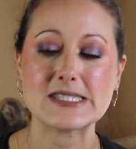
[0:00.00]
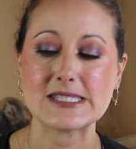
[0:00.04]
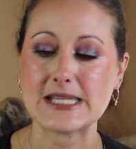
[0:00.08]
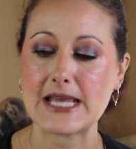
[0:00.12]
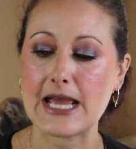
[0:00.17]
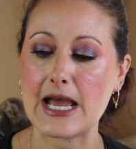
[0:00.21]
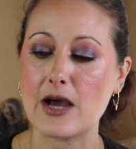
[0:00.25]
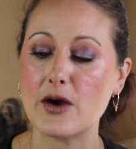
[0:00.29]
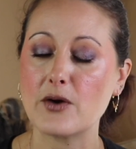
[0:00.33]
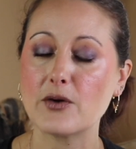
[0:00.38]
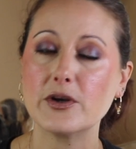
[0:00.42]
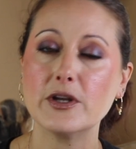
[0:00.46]

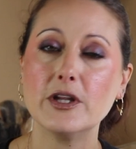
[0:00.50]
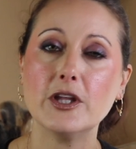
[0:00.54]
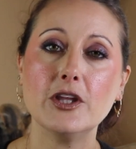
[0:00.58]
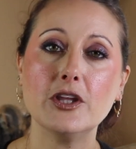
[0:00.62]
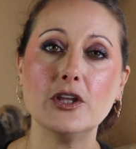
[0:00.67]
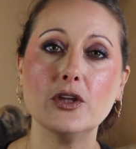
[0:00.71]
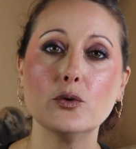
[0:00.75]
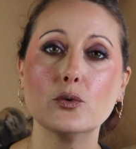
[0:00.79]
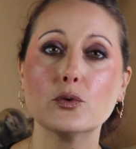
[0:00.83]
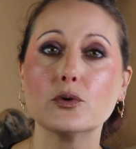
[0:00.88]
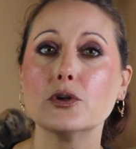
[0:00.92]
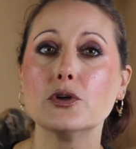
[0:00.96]
down,
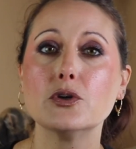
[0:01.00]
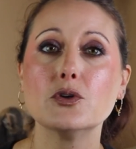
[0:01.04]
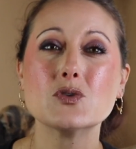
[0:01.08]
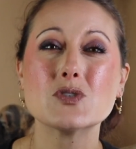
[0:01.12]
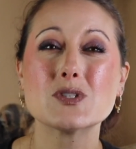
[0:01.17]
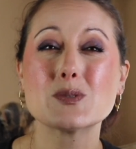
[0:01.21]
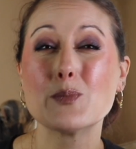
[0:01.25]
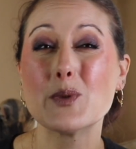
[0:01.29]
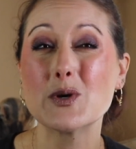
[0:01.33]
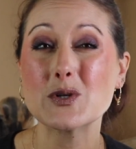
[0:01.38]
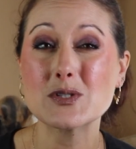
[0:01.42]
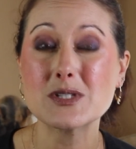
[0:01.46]
you
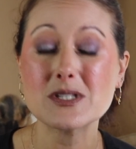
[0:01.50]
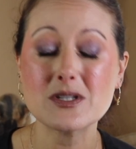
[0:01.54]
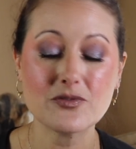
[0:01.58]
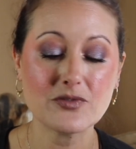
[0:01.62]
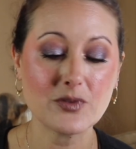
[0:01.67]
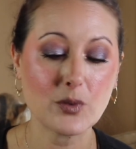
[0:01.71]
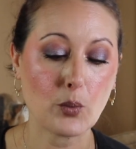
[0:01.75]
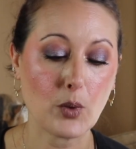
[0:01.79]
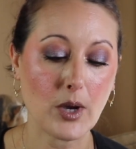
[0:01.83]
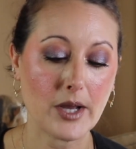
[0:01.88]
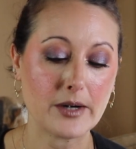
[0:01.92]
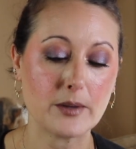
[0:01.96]
lose most of
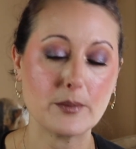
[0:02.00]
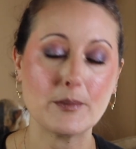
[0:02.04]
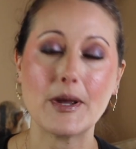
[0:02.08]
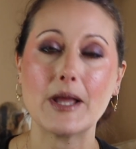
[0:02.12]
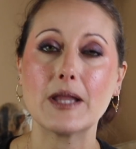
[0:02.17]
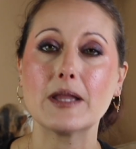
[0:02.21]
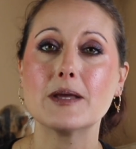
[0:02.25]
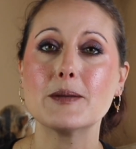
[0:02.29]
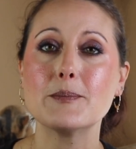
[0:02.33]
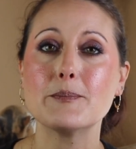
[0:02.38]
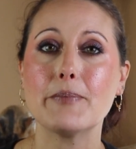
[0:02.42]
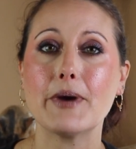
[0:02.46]
the
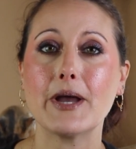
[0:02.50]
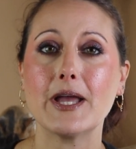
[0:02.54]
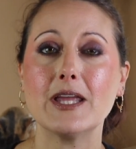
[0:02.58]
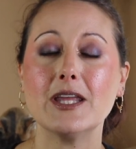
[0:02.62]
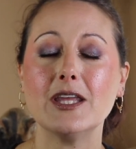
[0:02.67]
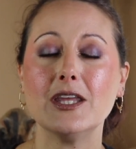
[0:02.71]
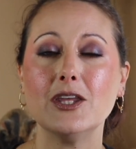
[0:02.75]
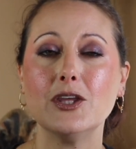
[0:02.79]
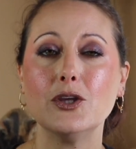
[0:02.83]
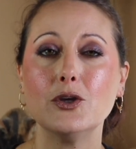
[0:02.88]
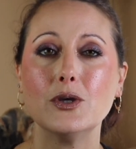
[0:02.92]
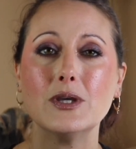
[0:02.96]
watermelon,
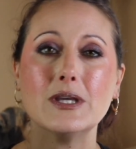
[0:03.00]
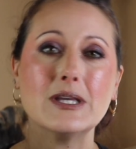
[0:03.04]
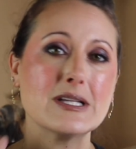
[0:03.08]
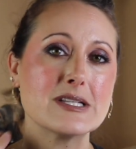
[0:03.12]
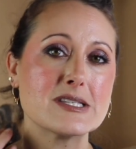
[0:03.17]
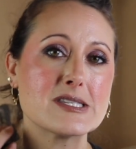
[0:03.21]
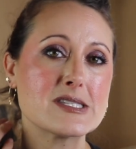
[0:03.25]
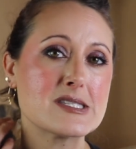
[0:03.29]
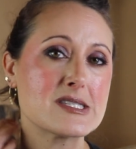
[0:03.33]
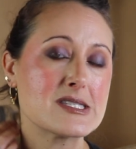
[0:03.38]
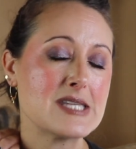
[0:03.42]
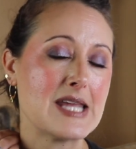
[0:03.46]
but you,
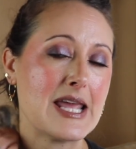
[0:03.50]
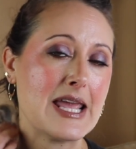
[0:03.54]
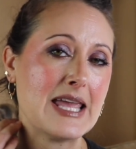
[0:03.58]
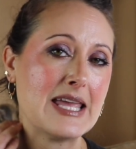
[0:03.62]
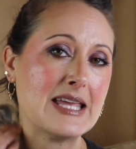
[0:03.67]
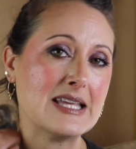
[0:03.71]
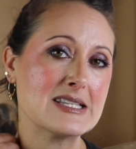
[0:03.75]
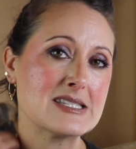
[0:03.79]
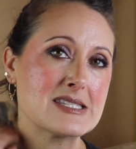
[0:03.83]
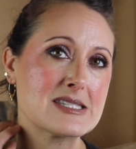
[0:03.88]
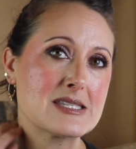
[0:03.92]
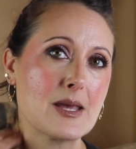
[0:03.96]
it
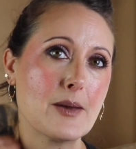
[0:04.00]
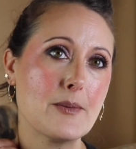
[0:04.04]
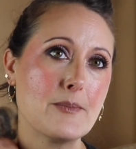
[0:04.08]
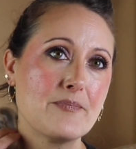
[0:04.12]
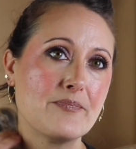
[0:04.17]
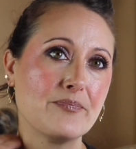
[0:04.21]
stays,